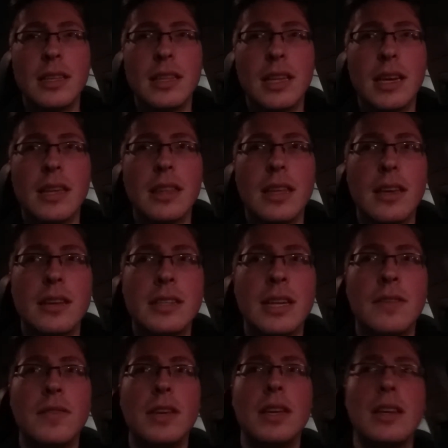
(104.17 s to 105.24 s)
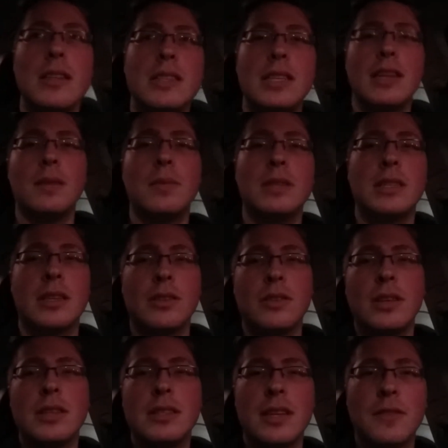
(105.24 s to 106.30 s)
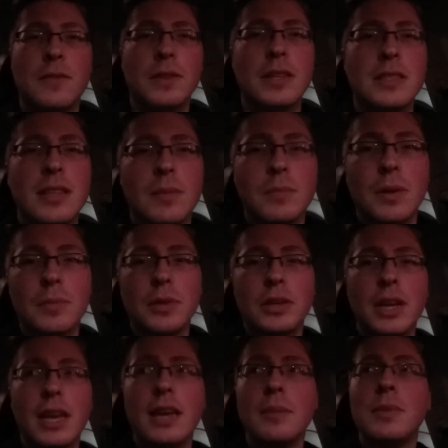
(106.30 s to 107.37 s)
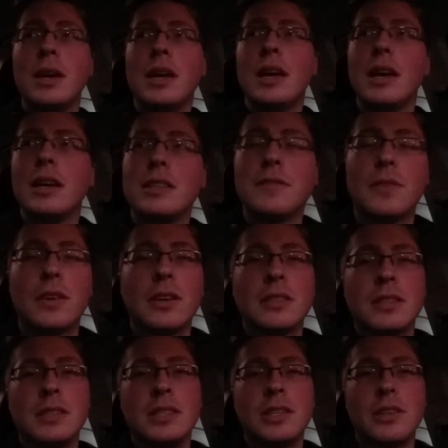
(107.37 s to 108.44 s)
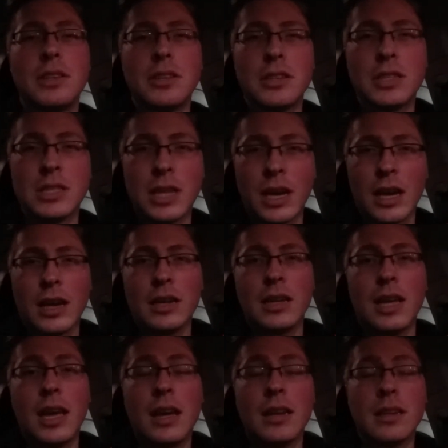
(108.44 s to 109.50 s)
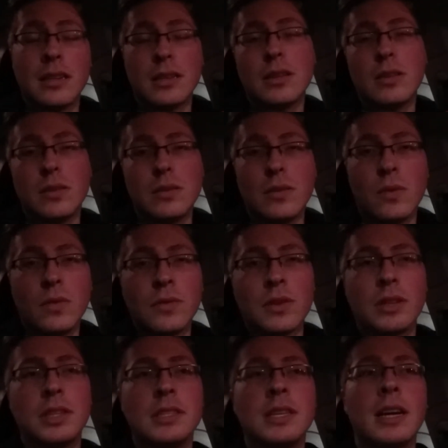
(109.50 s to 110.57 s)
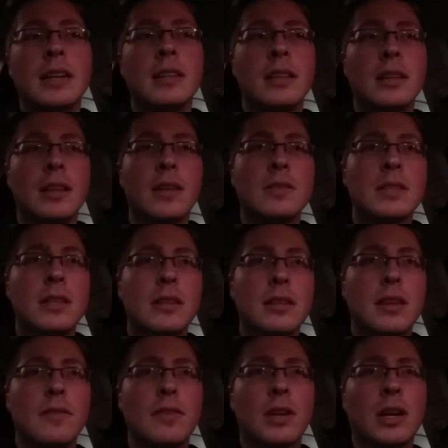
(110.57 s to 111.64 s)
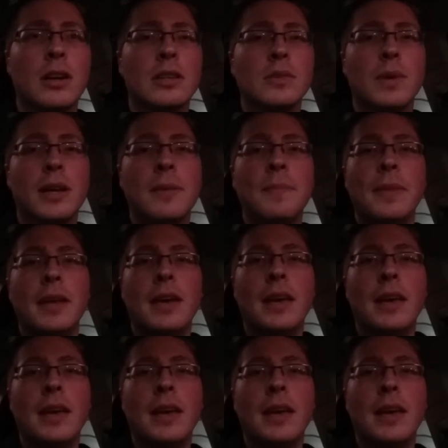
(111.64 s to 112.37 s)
Like the Chevy GM in general has definitely stepped up their game as far as interior design and overall design on the outside of the car as well.